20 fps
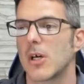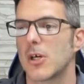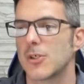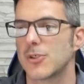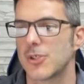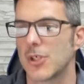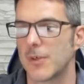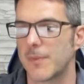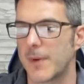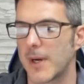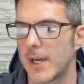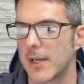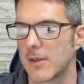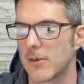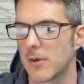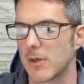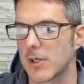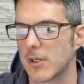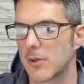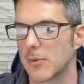So if I
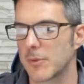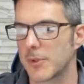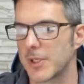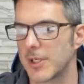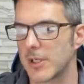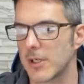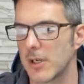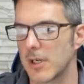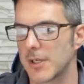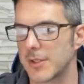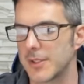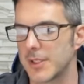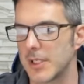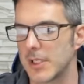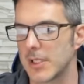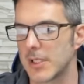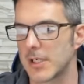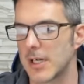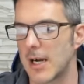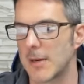click over here on
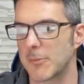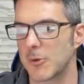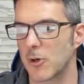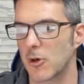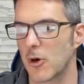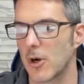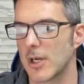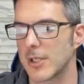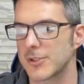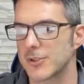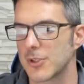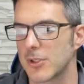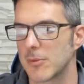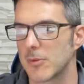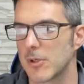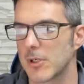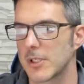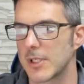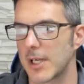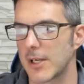the copper
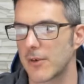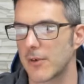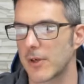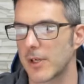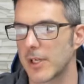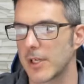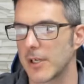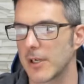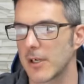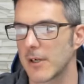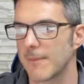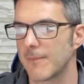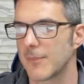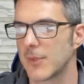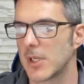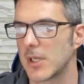crossover and I click here,